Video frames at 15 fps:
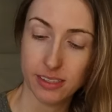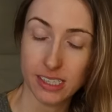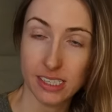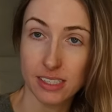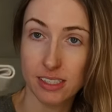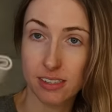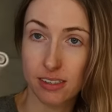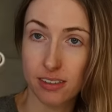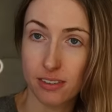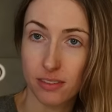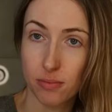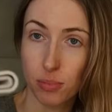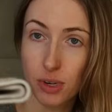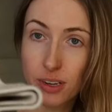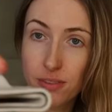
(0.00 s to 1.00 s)
that's
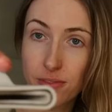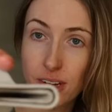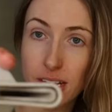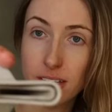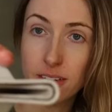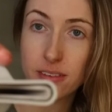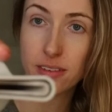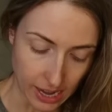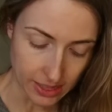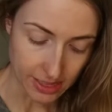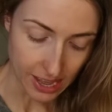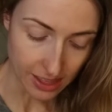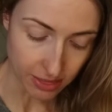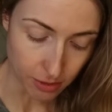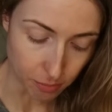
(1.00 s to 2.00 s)
pretty fun. And
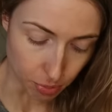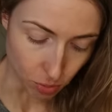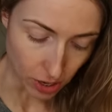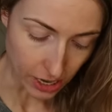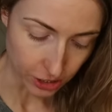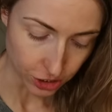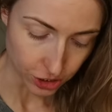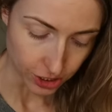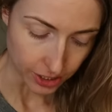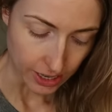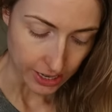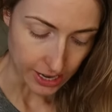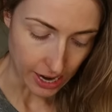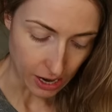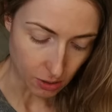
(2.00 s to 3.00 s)
then the brush.
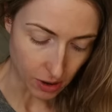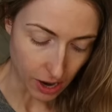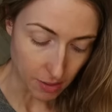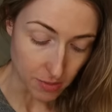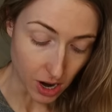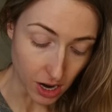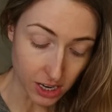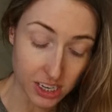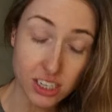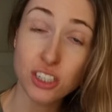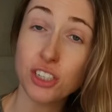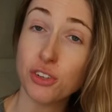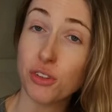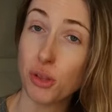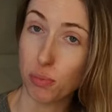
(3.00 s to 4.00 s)
Now, I'm not gonna
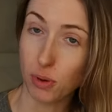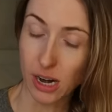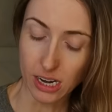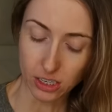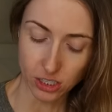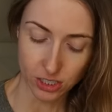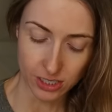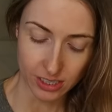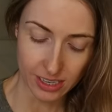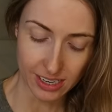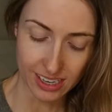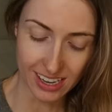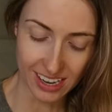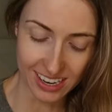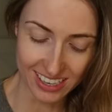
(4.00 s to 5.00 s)
do the brush,
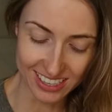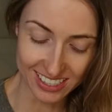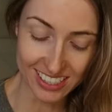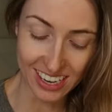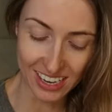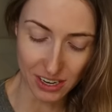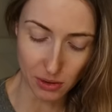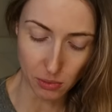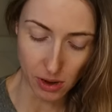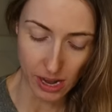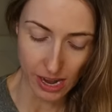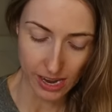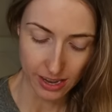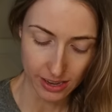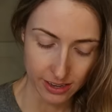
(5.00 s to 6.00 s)
and I'm gonna tell you why.
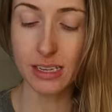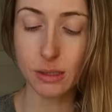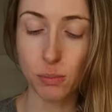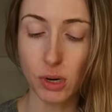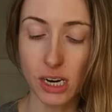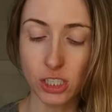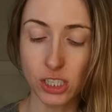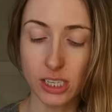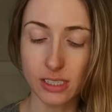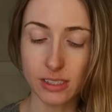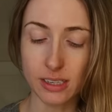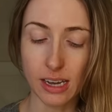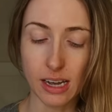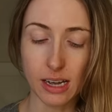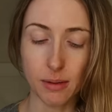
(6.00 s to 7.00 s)
These
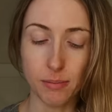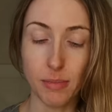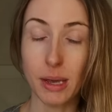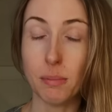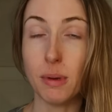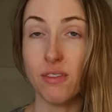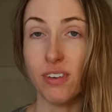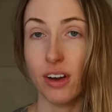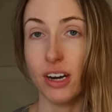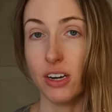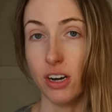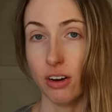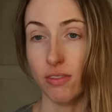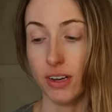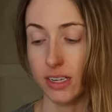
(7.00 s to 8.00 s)
brushes make me very
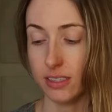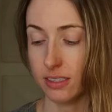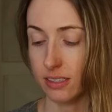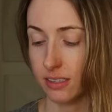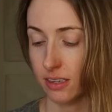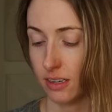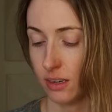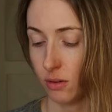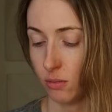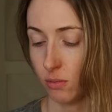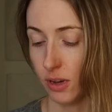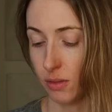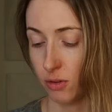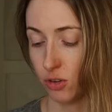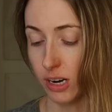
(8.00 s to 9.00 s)
nervous
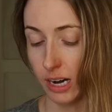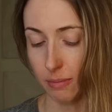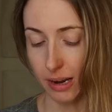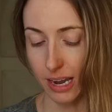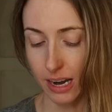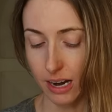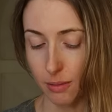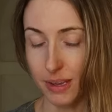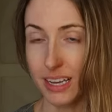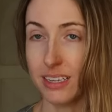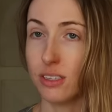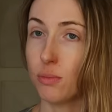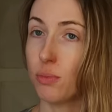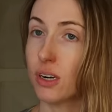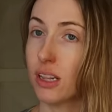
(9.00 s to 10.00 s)
with drying my hair
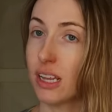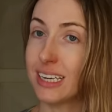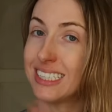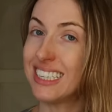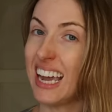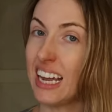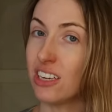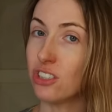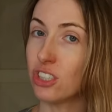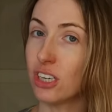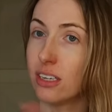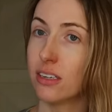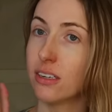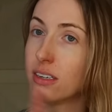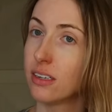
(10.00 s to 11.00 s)
because you put a lot of
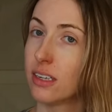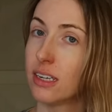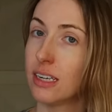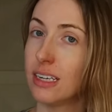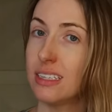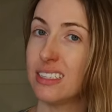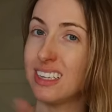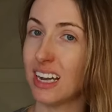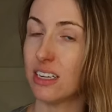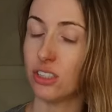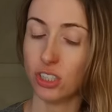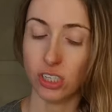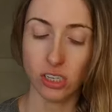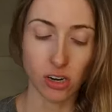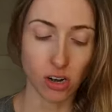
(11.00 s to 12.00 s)
tension
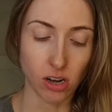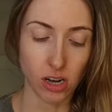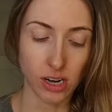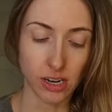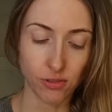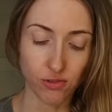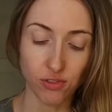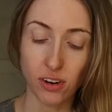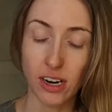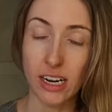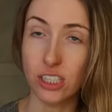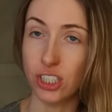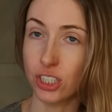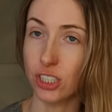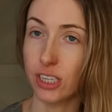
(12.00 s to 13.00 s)
on
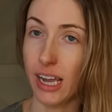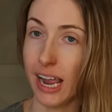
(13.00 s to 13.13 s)
fragile